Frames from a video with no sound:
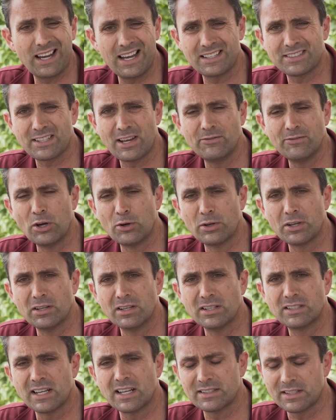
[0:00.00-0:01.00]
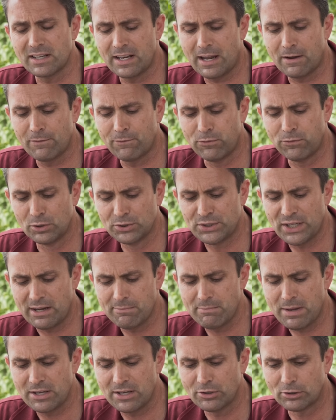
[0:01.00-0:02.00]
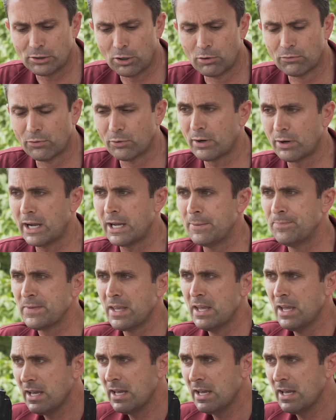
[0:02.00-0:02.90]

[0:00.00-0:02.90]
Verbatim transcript: as I've noted, it doesn't have full-time manual override,